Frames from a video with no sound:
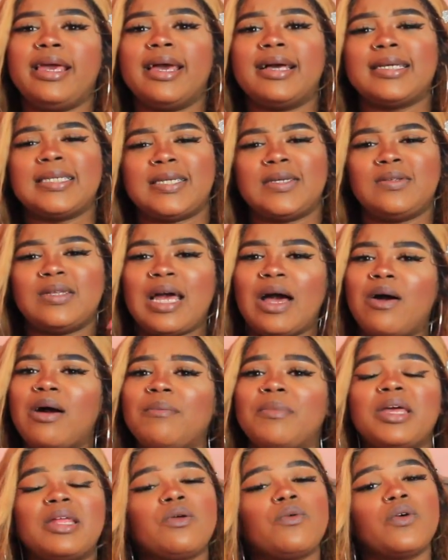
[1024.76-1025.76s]
yeah, so now
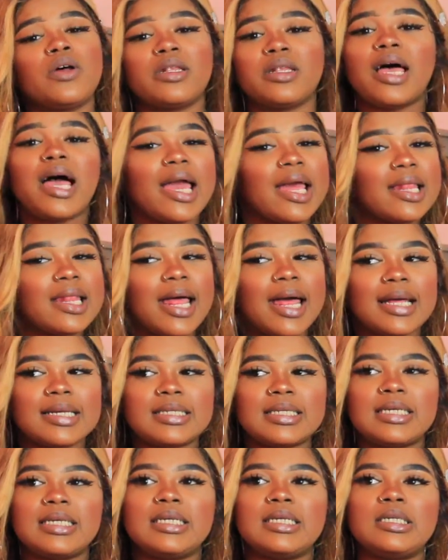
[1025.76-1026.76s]
I'm in online
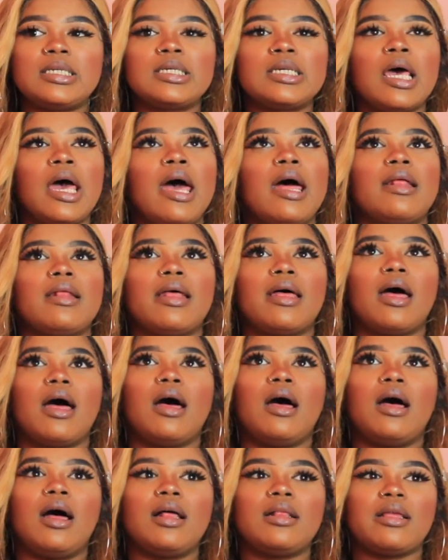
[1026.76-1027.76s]
classes.
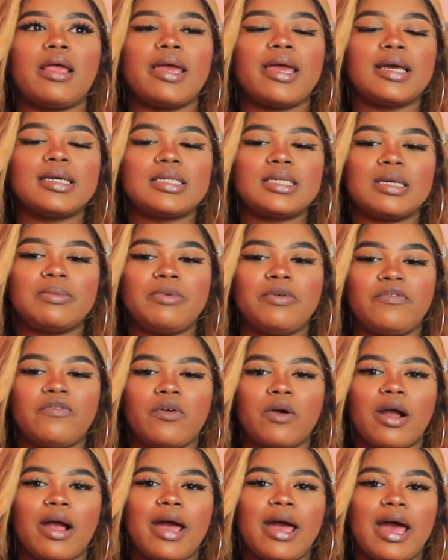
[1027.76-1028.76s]
Like I said
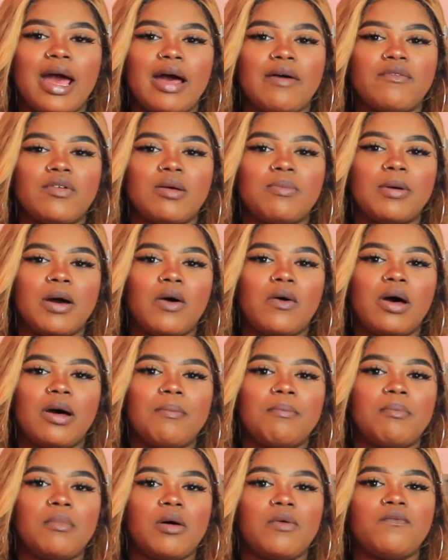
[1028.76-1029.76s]
before, I have
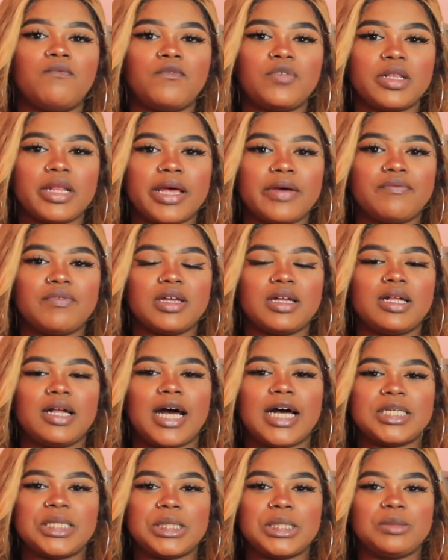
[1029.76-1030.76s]
about a month left in
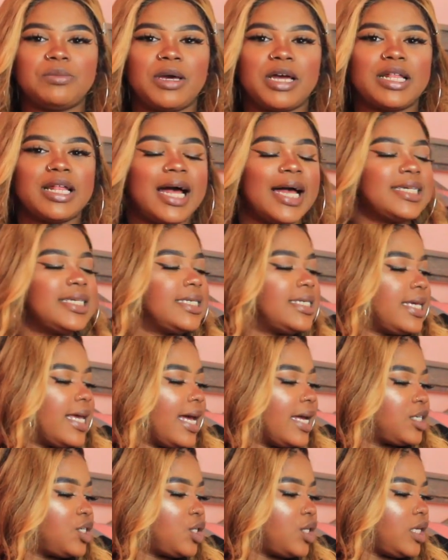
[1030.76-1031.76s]
classes. My classes
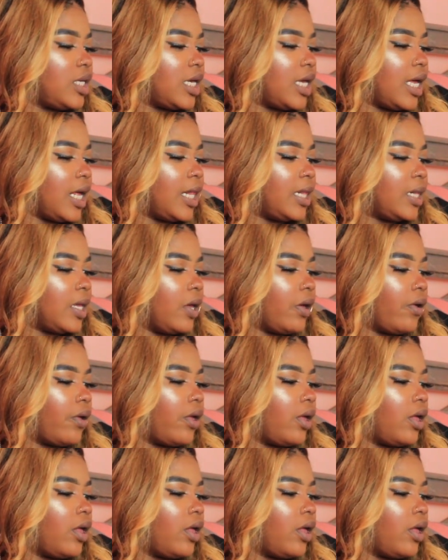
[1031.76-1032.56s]
actually end